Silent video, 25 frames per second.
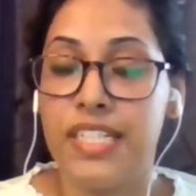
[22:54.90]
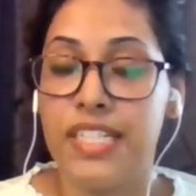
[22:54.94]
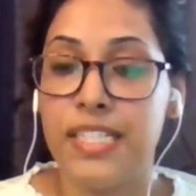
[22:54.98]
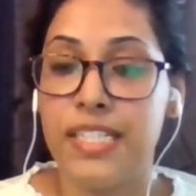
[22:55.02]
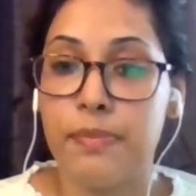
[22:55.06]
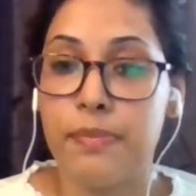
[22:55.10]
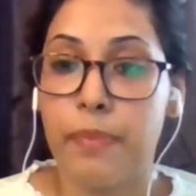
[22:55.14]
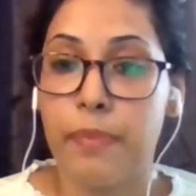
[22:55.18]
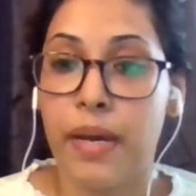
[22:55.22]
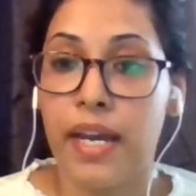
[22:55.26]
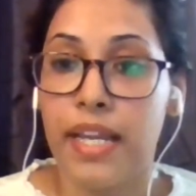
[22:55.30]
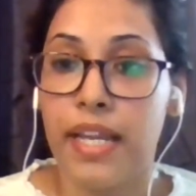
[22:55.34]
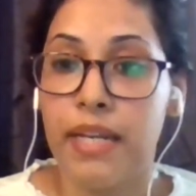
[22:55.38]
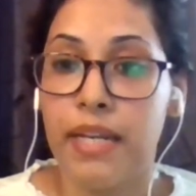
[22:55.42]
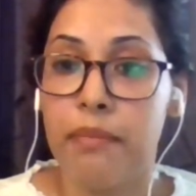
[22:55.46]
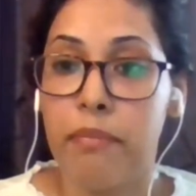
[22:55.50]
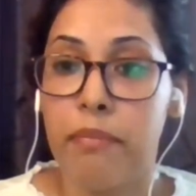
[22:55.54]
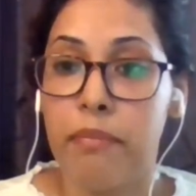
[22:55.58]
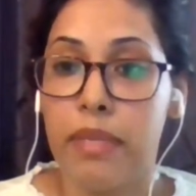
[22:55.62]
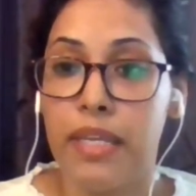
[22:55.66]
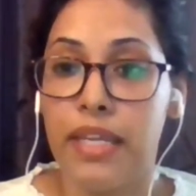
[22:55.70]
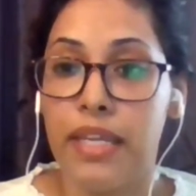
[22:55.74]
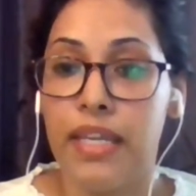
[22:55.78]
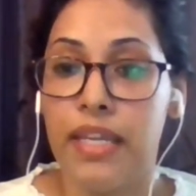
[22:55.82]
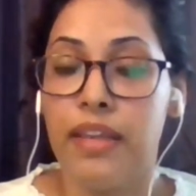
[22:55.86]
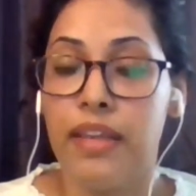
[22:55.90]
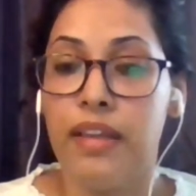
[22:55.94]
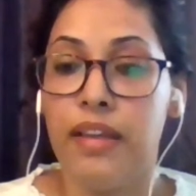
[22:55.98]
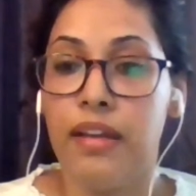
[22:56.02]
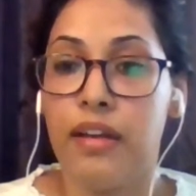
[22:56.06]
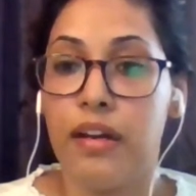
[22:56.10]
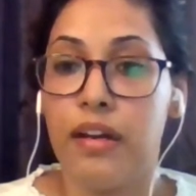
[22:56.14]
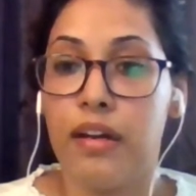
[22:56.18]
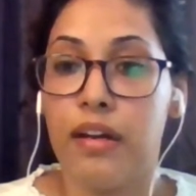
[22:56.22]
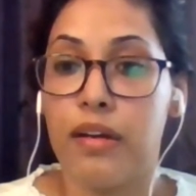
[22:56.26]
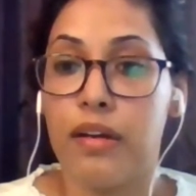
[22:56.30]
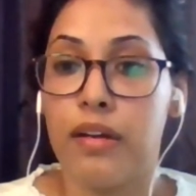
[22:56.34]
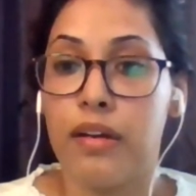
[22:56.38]
Despite being
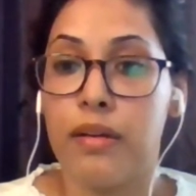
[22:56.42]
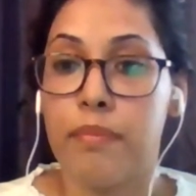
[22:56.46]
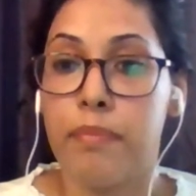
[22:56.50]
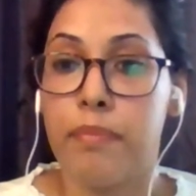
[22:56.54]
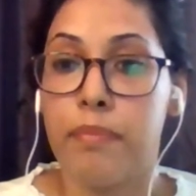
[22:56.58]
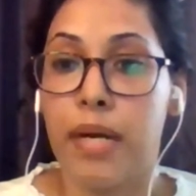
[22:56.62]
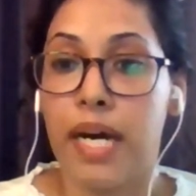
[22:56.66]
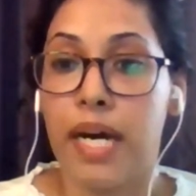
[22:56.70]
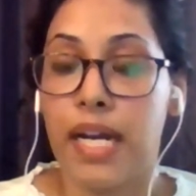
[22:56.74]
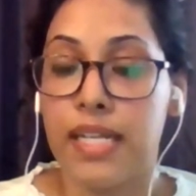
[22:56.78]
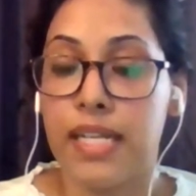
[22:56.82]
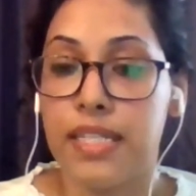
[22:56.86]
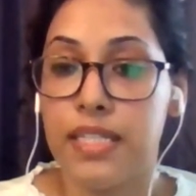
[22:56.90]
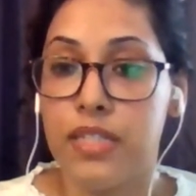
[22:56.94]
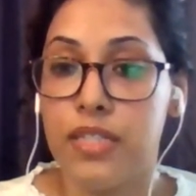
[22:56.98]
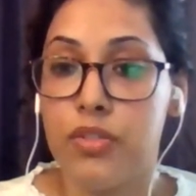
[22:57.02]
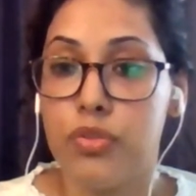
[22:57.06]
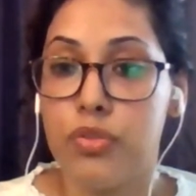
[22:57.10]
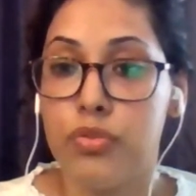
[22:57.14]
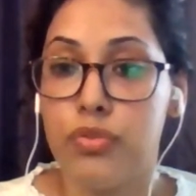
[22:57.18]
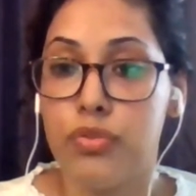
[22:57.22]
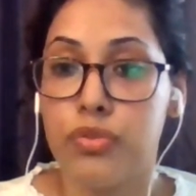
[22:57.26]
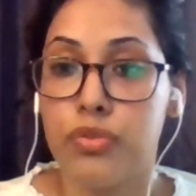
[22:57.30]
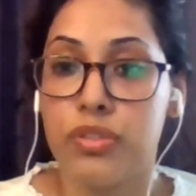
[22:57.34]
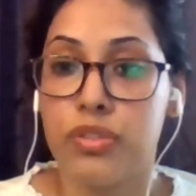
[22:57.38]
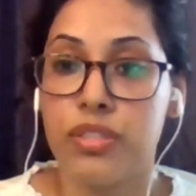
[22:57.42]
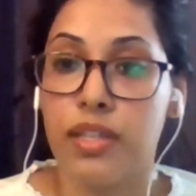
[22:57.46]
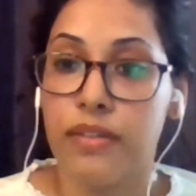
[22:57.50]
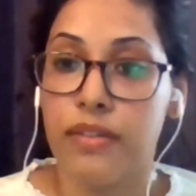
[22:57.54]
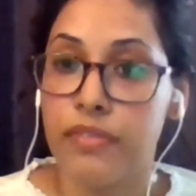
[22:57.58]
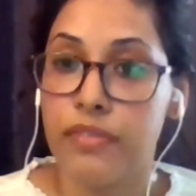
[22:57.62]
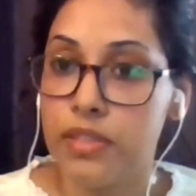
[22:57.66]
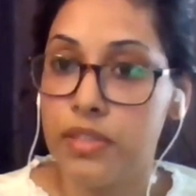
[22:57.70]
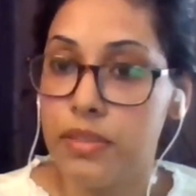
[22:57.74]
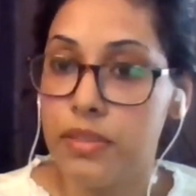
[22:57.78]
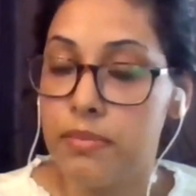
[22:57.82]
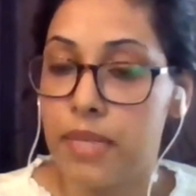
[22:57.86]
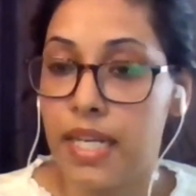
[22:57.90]
party to
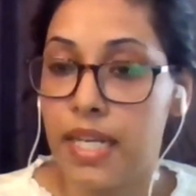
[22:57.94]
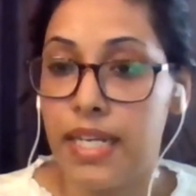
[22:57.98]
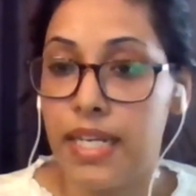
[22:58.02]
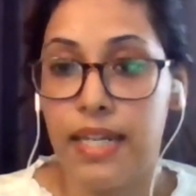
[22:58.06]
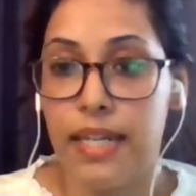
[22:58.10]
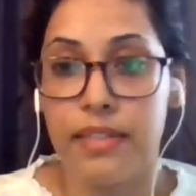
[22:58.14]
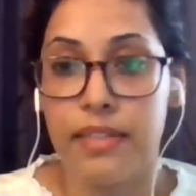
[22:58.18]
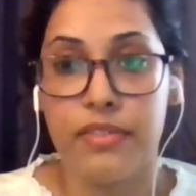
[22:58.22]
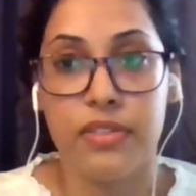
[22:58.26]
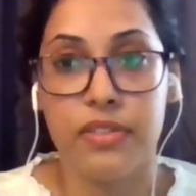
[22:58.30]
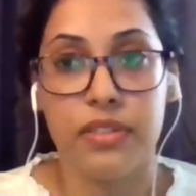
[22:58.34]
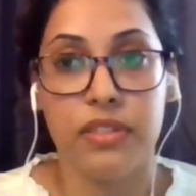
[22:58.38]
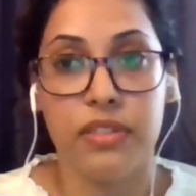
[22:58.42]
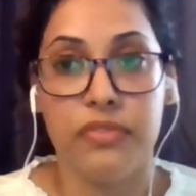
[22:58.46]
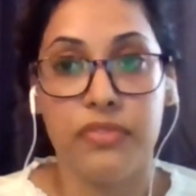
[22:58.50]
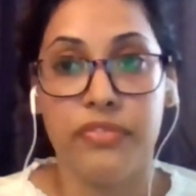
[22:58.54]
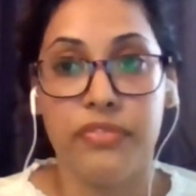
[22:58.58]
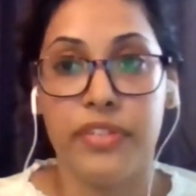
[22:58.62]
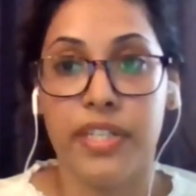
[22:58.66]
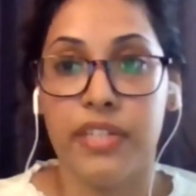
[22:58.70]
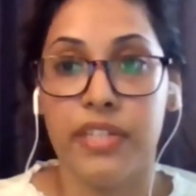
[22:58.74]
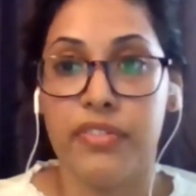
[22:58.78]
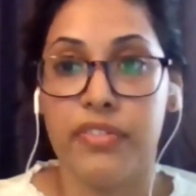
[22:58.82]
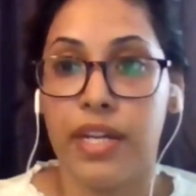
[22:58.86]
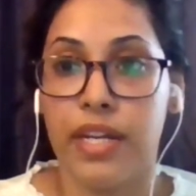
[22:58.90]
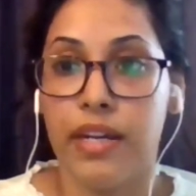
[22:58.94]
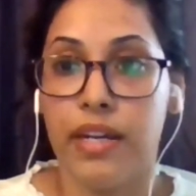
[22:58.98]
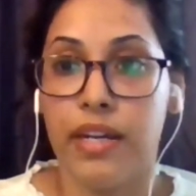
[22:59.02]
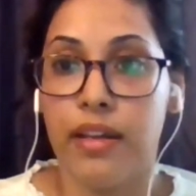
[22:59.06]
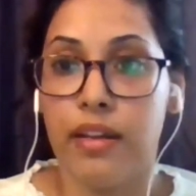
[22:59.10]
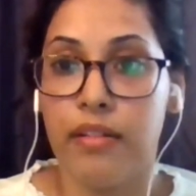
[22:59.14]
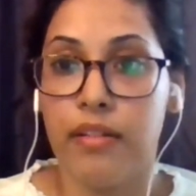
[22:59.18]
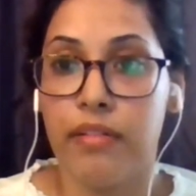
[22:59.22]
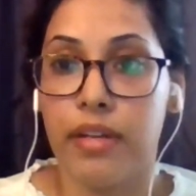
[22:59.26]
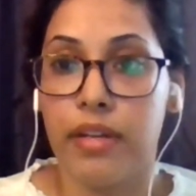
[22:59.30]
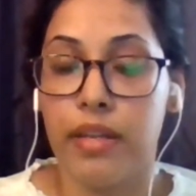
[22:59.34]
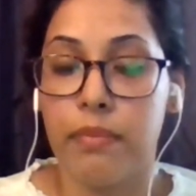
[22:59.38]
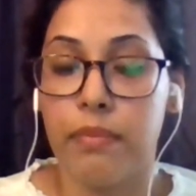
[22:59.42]
several bilateral free trade
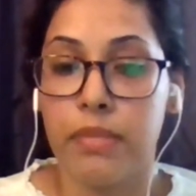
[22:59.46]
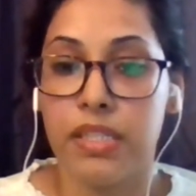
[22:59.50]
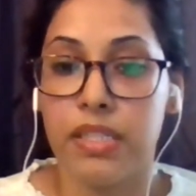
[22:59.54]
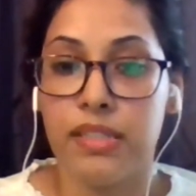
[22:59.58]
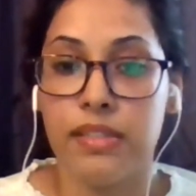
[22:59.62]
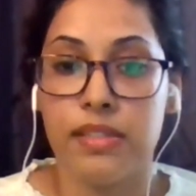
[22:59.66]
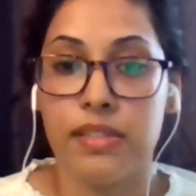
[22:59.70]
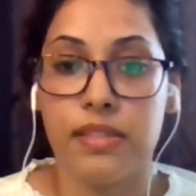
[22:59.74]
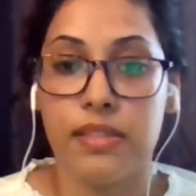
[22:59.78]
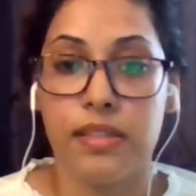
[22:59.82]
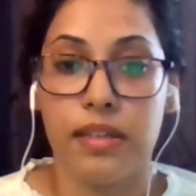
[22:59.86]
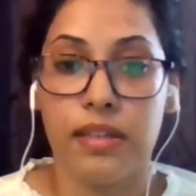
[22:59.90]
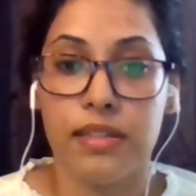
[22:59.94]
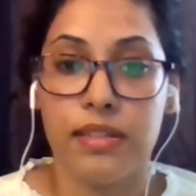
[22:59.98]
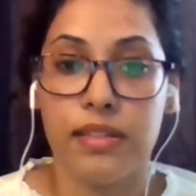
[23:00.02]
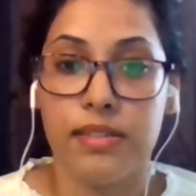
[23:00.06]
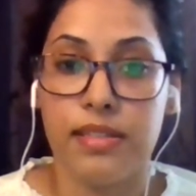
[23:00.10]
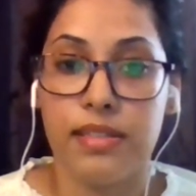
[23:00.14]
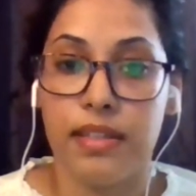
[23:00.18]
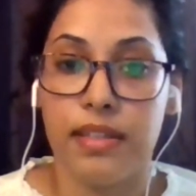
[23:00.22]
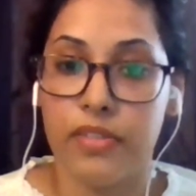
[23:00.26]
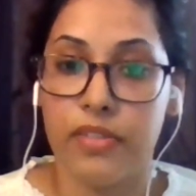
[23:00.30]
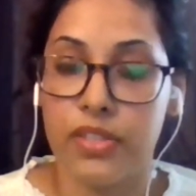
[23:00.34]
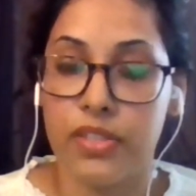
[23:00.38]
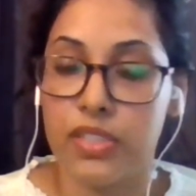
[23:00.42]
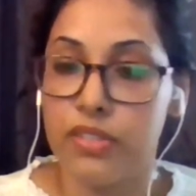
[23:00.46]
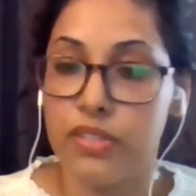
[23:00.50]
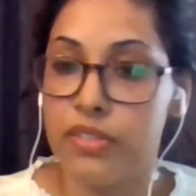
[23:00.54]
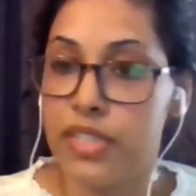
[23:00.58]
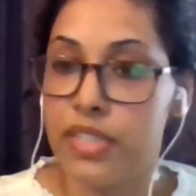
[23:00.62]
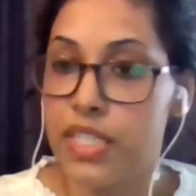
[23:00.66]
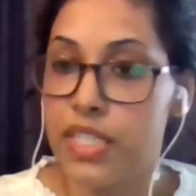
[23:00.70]
agreements, several